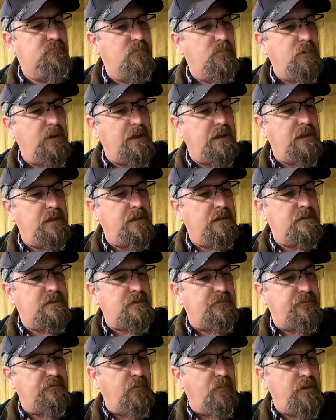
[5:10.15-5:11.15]
we, it's
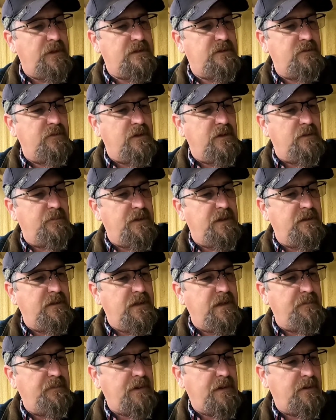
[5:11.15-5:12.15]
a 4200
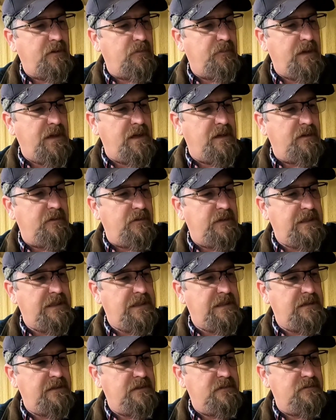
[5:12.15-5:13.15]
milliamp hour
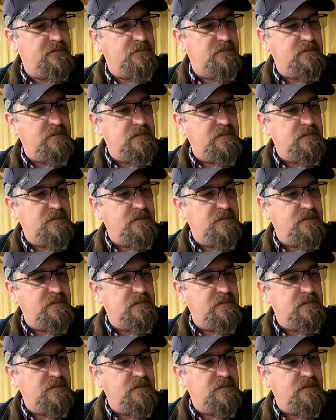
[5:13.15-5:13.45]
battery.